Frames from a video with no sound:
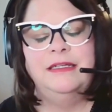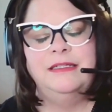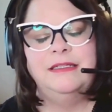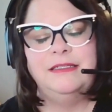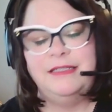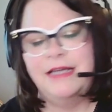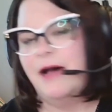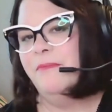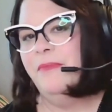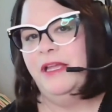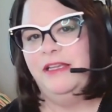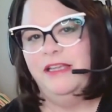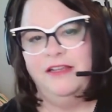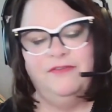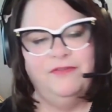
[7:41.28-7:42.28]
stop
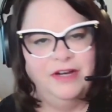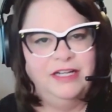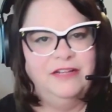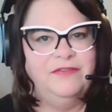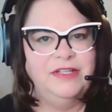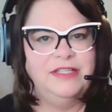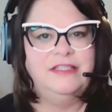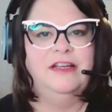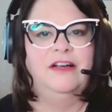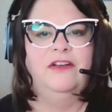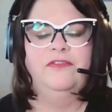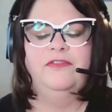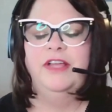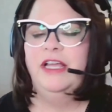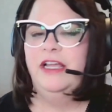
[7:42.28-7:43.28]
making fun of
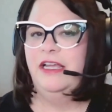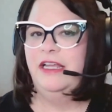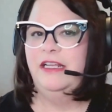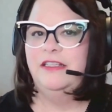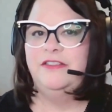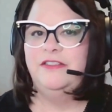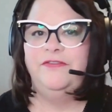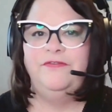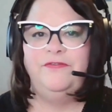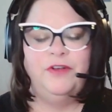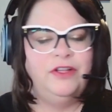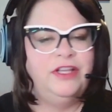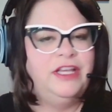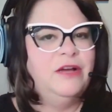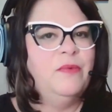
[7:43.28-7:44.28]
itself. It is
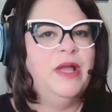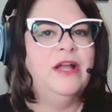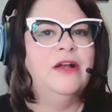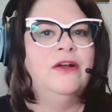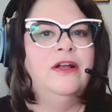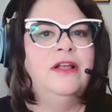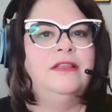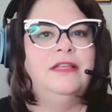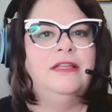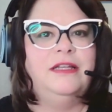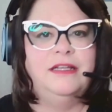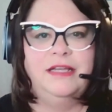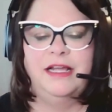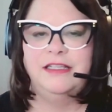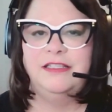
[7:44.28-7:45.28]
fully aware that
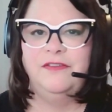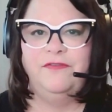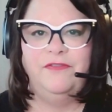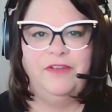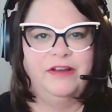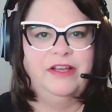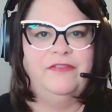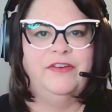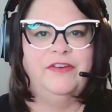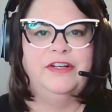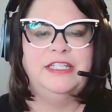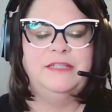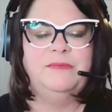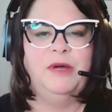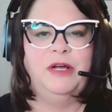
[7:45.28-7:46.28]
it has a very, very
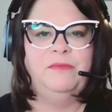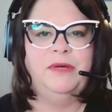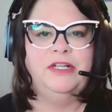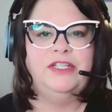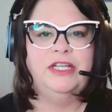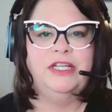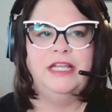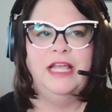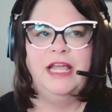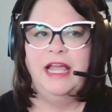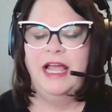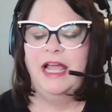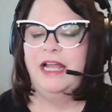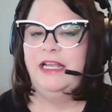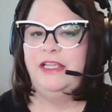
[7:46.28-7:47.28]
small budget,
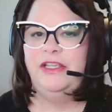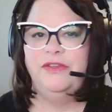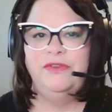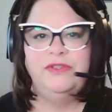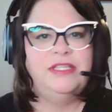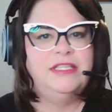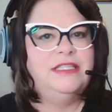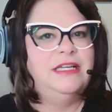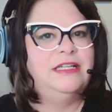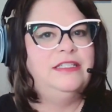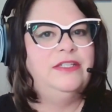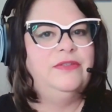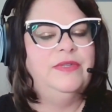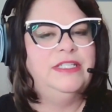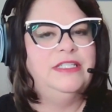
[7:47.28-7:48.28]
and it uses that
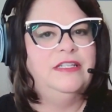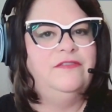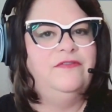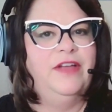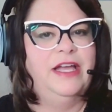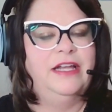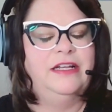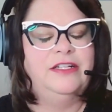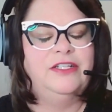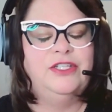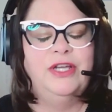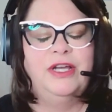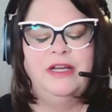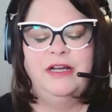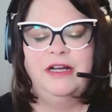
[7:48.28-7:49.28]
to its advantage.
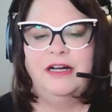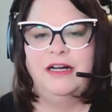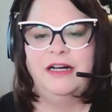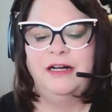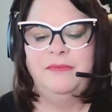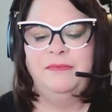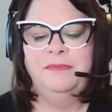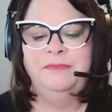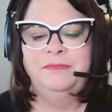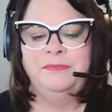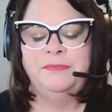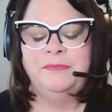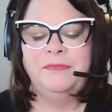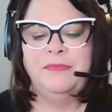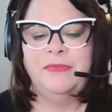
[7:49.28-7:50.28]
Um,
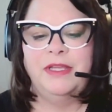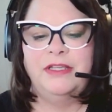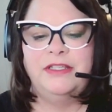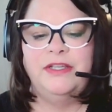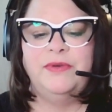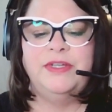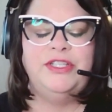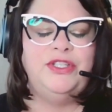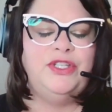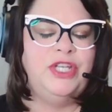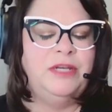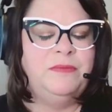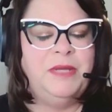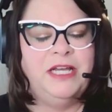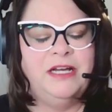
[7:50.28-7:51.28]
so as
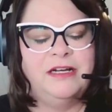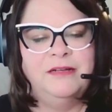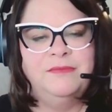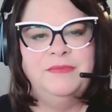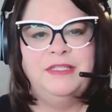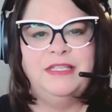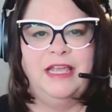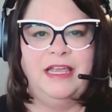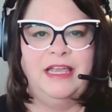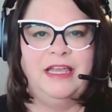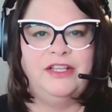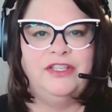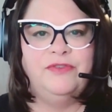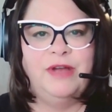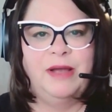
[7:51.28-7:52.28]
Gene becomes a
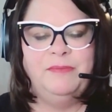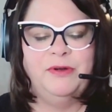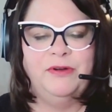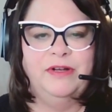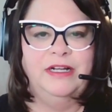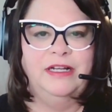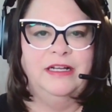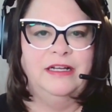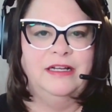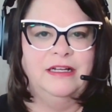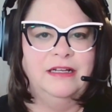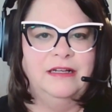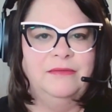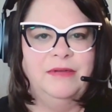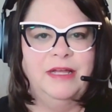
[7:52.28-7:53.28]
trapper and
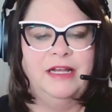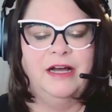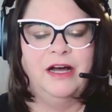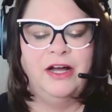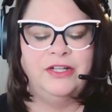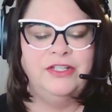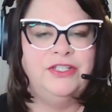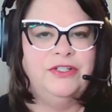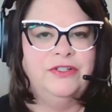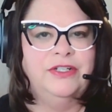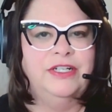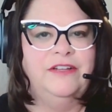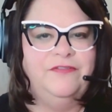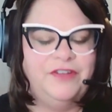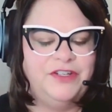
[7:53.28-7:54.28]
a hunter
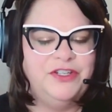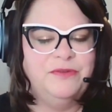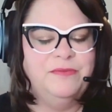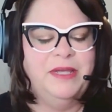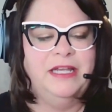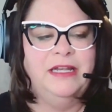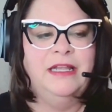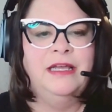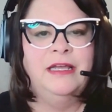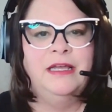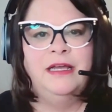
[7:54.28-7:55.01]
and a fisherman,